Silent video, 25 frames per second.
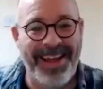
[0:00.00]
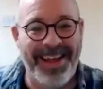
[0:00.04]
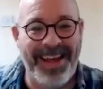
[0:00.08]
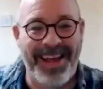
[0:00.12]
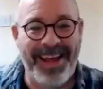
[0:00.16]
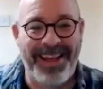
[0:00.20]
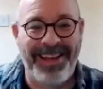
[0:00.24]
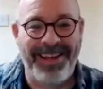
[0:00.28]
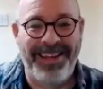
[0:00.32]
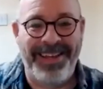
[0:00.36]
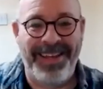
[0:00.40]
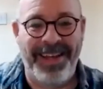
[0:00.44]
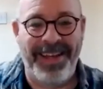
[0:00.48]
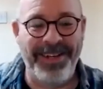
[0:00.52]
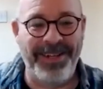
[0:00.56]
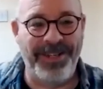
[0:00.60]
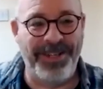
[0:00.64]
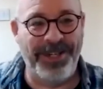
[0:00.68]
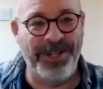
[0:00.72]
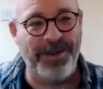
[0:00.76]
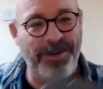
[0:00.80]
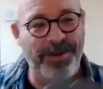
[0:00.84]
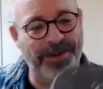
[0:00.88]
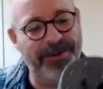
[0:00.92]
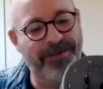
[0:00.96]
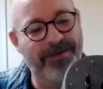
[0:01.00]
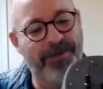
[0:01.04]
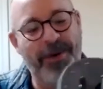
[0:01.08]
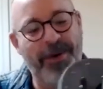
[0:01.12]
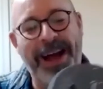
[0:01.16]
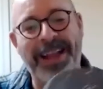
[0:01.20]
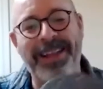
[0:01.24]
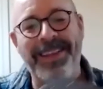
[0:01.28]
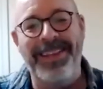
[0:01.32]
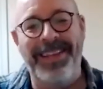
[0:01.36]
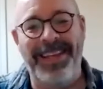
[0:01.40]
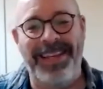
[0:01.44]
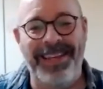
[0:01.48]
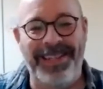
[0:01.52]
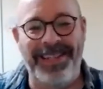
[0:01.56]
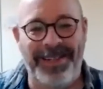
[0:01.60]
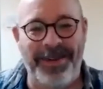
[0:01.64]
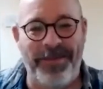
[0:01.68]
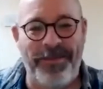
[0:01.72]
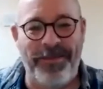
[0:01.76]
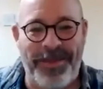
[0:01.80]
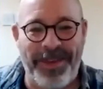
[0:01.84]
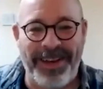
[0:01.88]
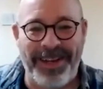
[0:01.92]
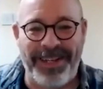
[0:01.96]
and short of welding
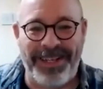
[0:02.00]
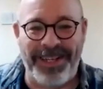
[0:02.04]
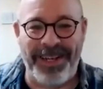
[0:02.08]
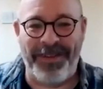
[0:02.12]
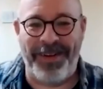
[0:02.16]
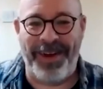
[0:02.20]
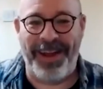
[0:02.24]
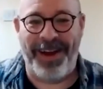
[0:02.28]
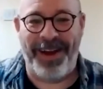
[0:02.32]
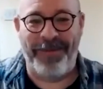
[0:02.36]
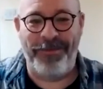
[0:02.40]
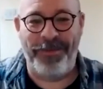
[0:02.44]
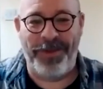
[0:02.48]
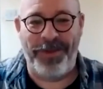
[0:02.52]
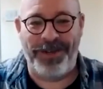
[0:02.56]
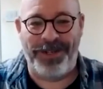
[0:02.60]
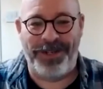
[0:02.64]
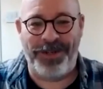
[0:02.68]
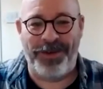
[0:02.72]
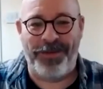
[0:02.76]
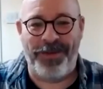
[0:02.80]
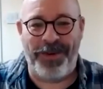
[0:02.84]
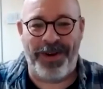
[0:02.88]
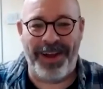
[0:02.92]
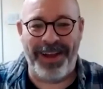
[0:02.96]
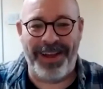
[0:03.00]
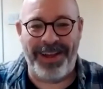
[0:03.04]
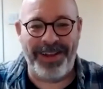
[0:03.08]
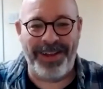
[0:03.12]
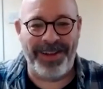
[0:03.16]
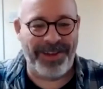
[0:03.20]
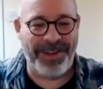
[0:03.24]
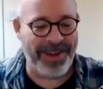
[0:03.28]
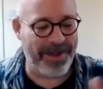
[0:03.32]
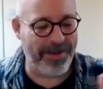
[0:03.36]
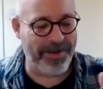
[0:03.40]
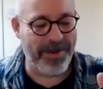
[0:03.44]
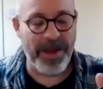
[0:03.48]
something to it, I'm not sure what I could do.